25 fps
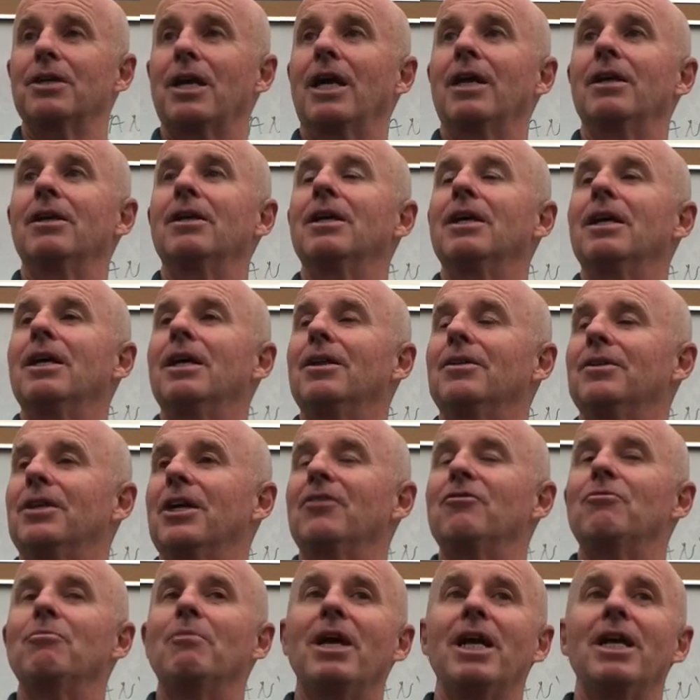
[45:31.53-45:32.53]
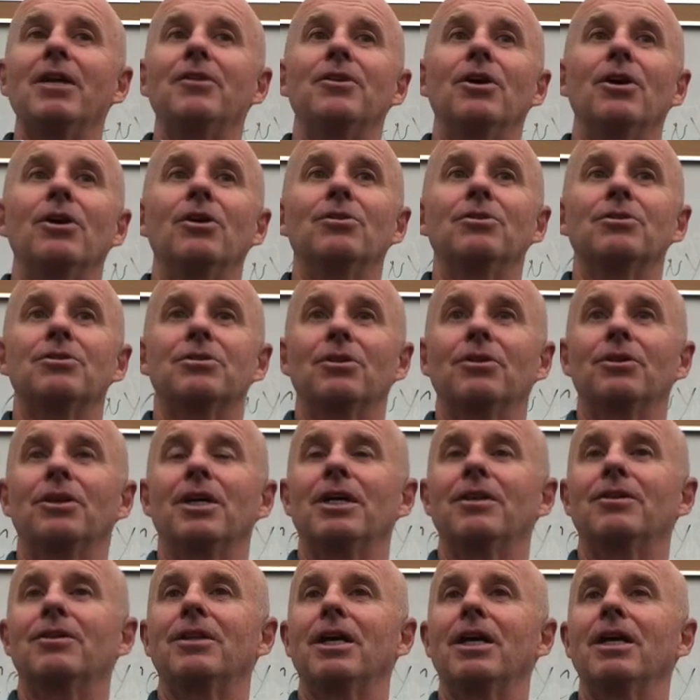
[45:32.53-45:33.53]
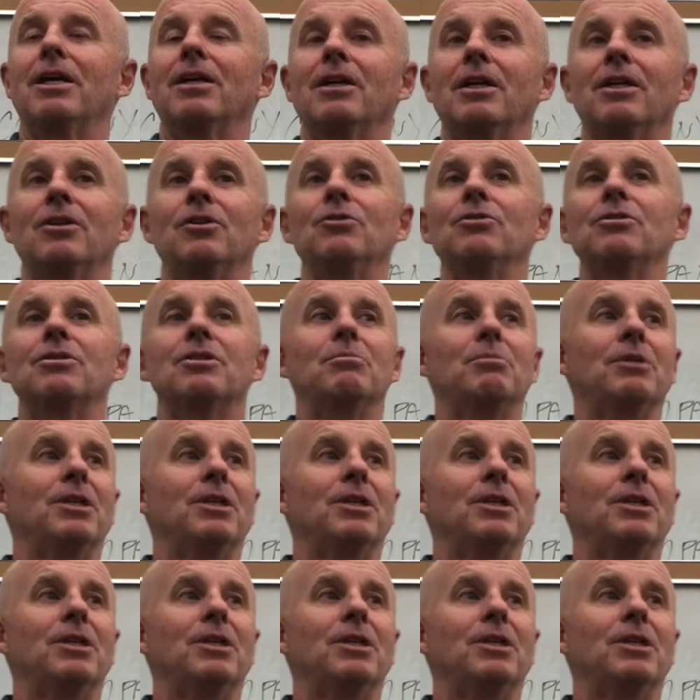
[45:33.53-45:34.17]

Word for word: And they've made those so that it used to